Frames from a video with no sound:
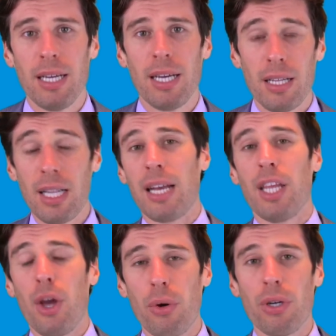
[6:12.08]
uh, a lot of
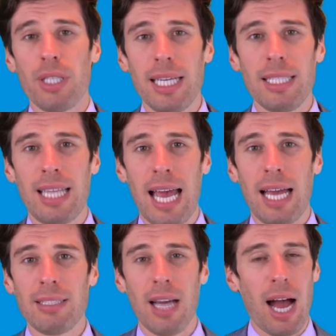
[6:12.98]
the owners is
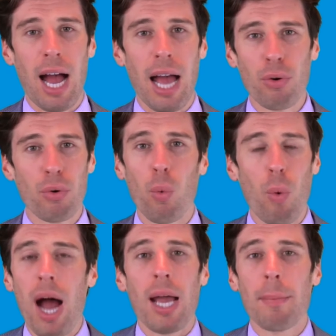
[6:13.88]
that I don't know
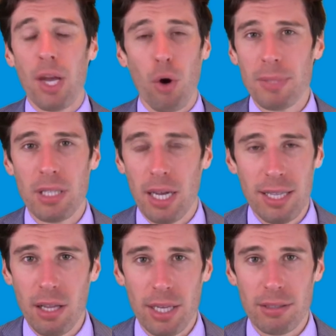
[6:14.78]
why my home is not
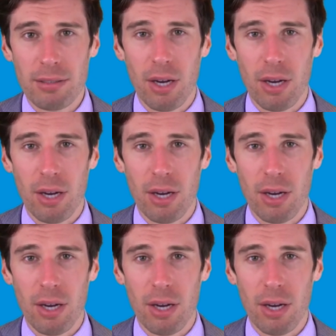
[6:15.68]
selling.